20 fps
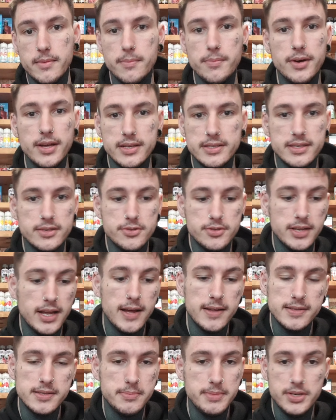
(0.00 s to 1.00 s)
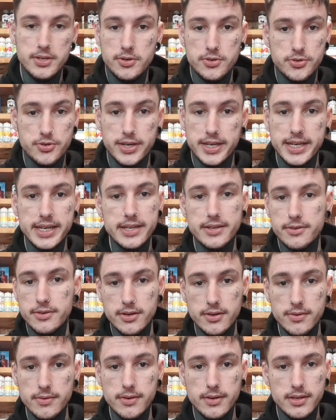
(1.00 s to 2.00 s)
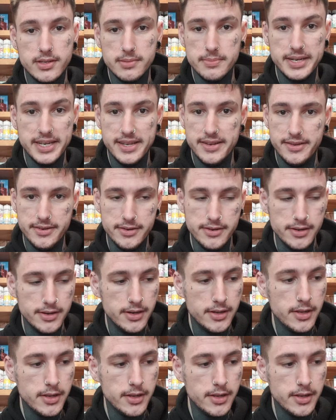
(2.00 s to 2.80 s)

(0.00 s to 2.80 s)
but that's just down to me not drinking because I'm an idiot.